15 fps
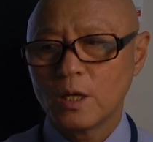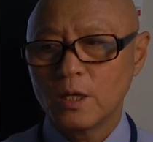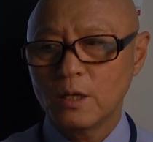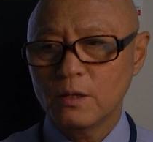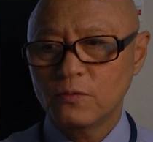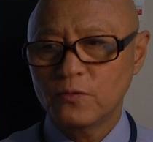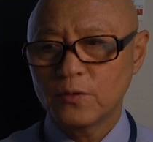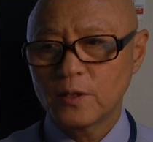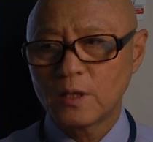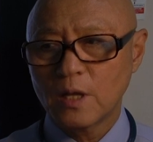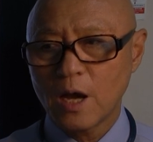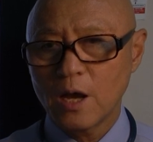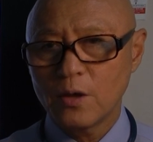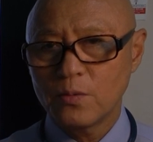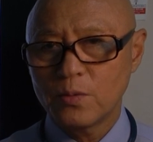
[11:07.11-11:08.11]
if a
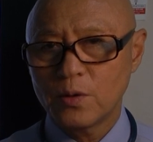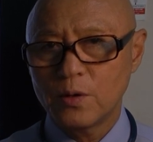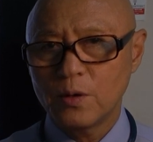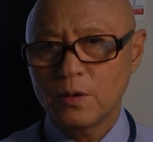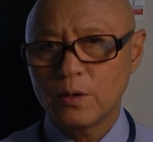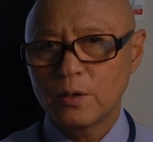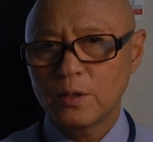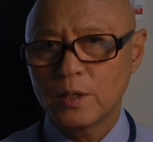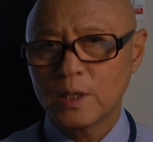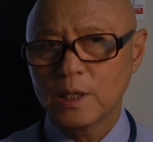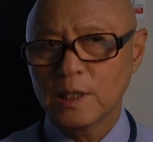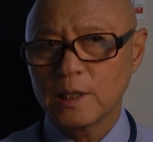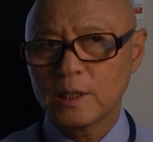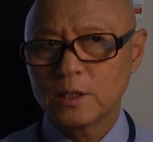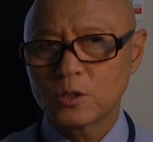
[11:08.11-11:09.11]
diver
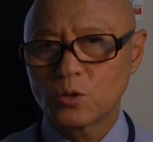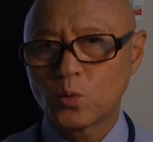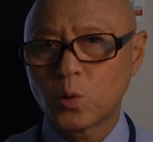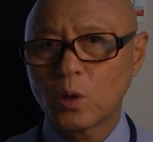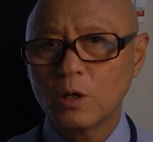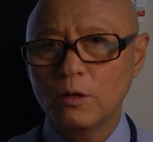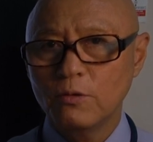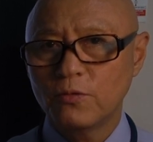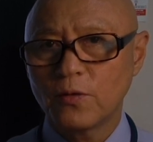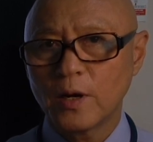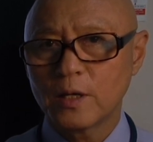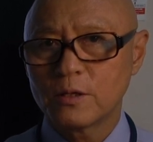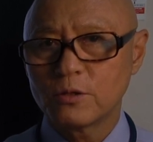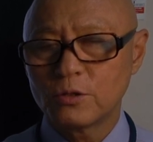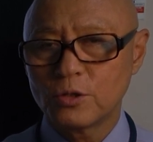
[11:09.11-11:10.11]
is
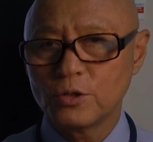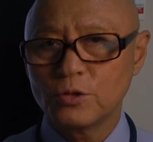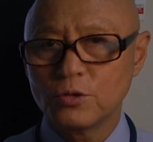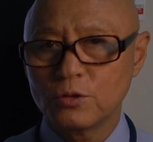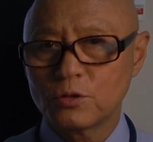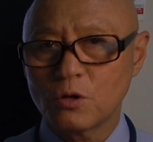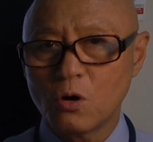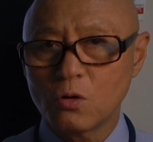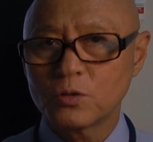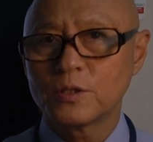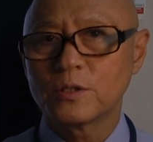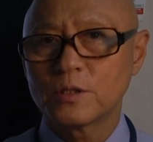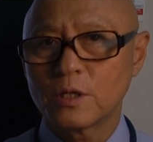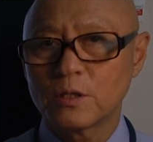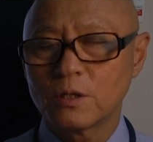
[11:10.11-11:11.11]
qualified to use
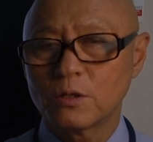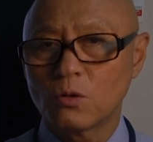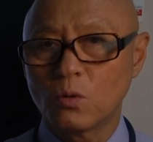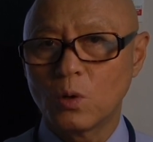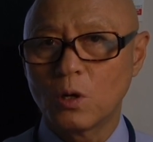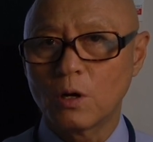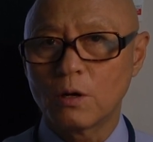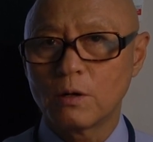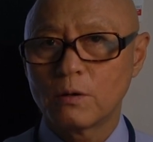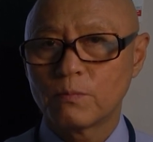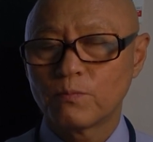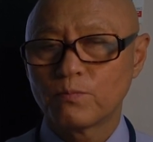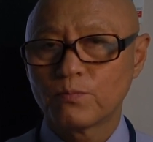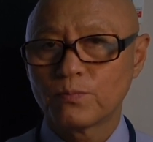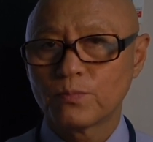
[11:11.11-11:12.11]
oxygen underwater,
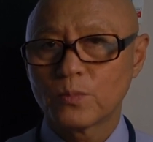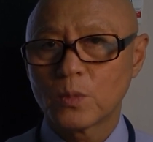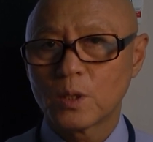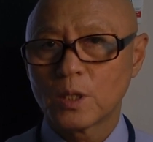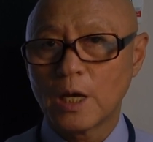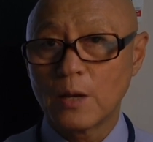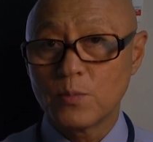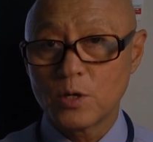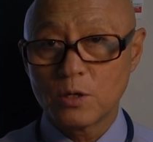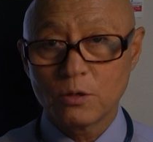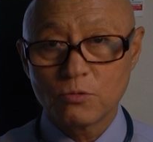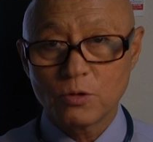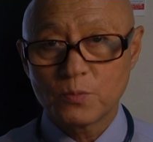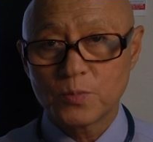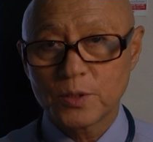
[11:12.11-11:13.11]
I mean
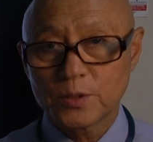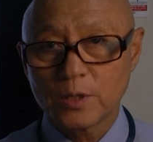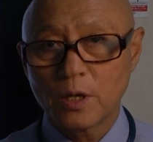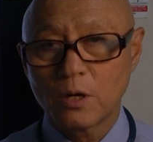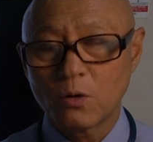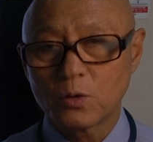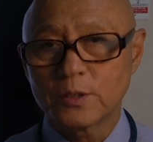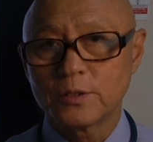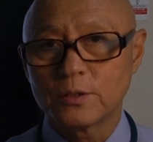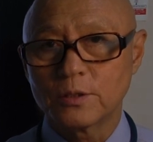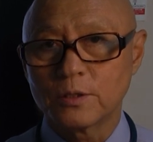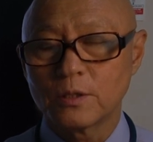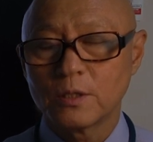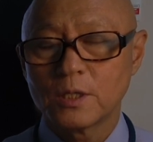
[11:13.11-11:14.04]
100% oxygen,